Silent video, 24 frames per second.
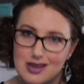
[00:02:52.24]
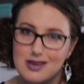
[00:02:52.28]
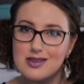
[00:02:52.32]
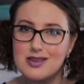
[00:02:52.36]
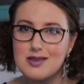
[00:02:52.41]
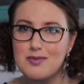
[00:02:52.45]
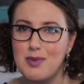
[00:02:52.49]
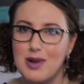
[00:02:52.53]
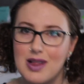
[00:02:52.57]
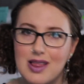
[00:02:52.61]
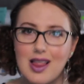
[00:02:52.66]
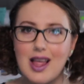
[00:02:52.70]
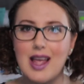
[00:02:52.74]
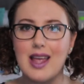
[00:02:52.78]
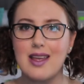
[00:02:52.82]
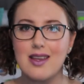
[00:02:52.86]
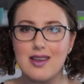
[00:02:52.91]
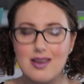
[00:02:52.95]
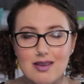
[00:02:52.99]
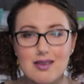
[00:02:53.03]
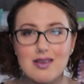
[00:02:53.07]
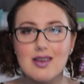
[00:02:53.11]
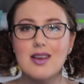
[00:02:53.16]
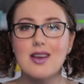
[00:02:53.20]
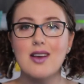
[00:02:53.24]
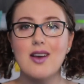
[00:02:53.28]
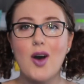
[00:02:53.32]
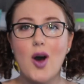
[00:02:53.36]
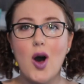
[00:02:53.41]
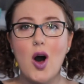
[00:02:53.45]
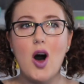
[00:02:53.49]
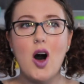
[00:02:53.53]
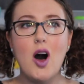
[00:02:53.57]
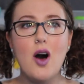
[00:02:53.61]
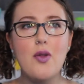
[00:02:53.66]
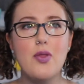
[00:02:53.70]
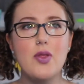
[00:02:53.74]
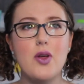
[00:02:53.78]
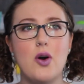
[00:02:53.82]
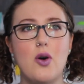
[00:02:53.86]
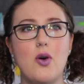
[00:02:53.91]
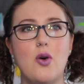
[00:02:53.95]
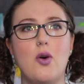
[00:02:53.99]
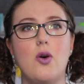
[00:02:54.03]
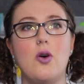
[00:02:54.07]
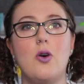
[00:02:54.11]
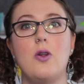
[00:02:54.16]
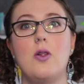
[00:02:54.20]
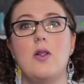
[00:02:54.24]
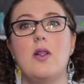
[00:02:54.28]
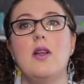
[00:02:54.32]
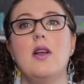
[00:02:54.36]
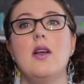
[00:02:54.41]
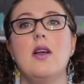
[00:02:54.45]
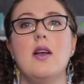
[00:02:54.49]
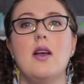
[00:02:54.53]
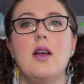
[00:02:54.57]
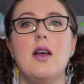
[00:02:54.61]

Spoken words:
east, but like on the whole,